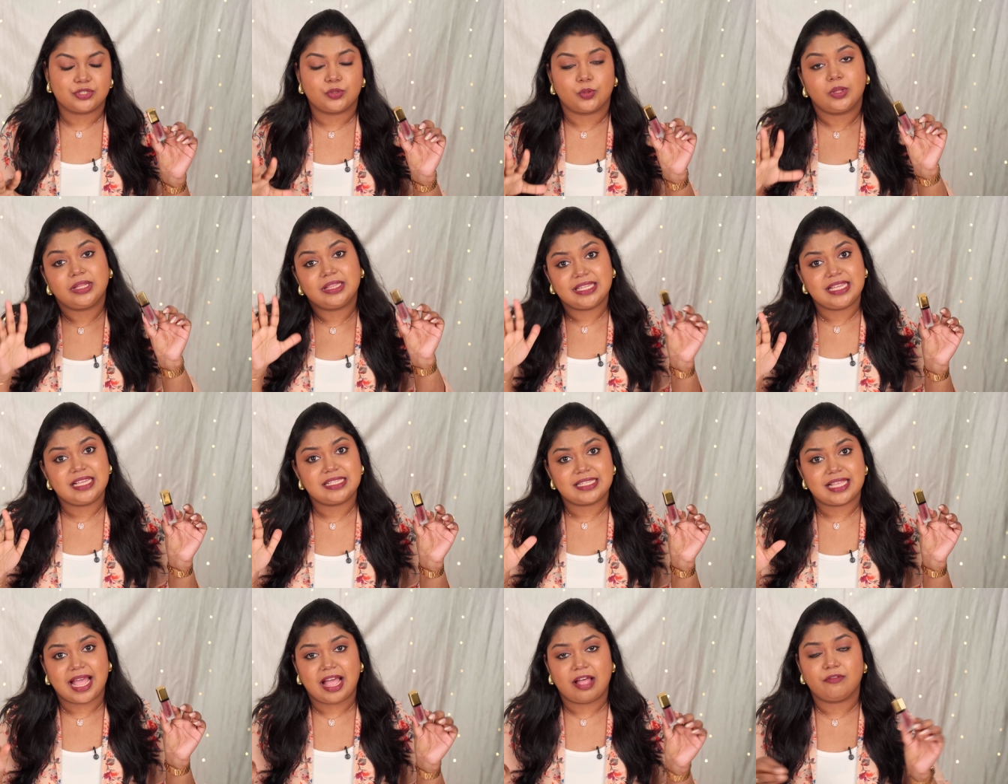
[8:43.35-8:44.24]
So these
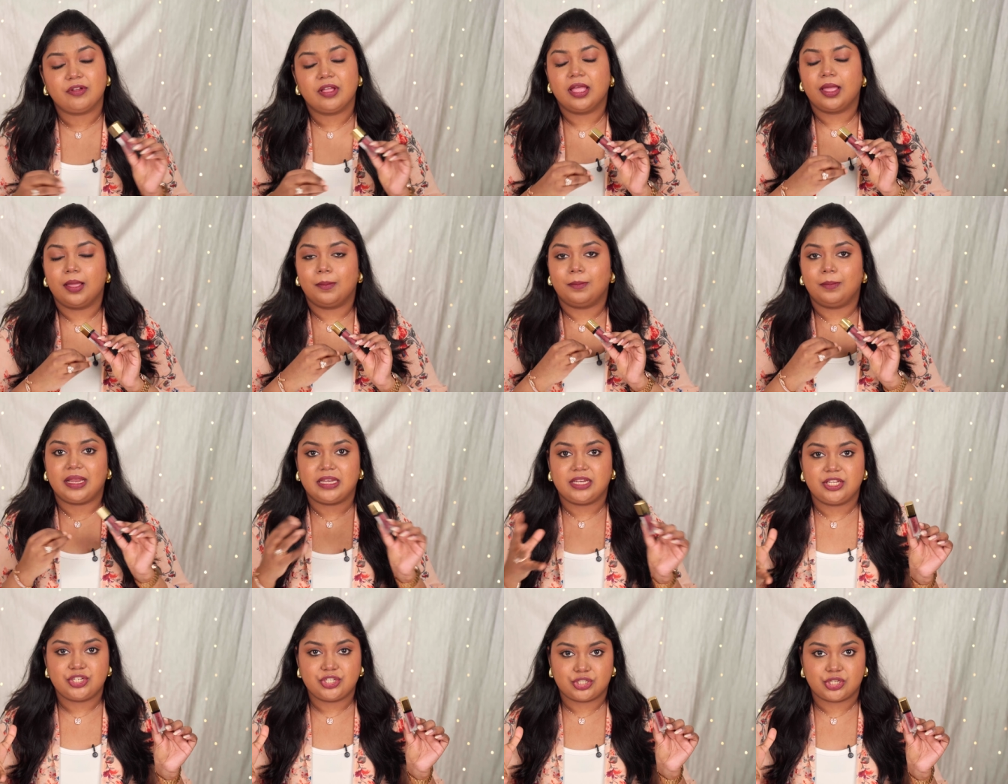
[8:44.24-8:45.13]
have
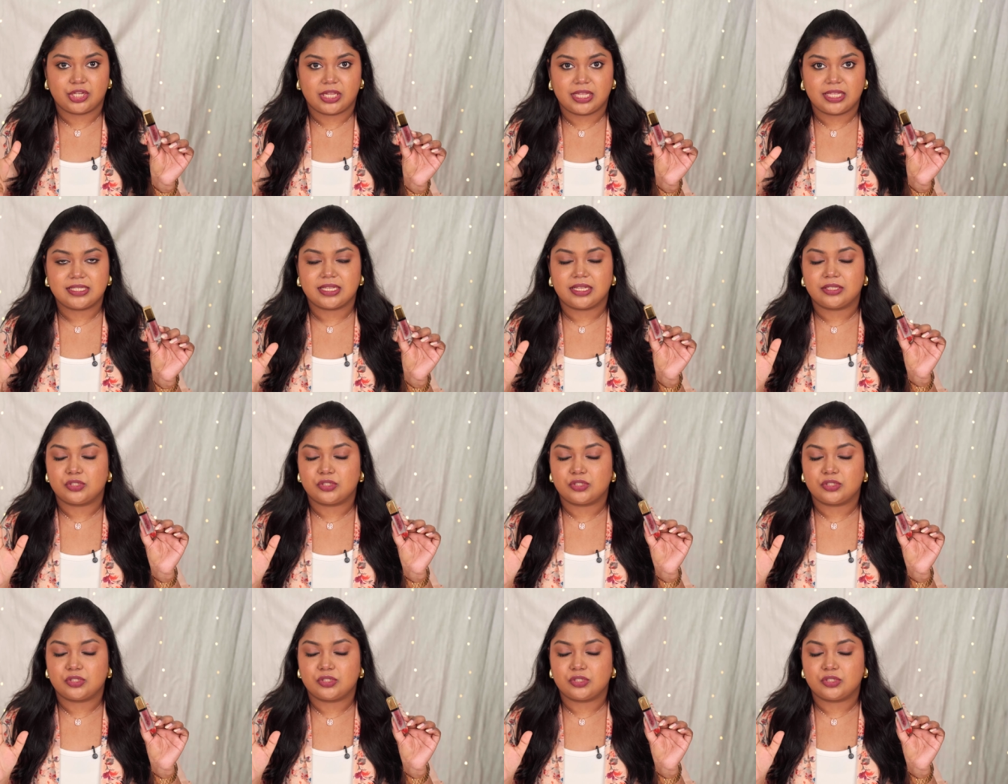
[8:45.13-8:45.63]
many shades.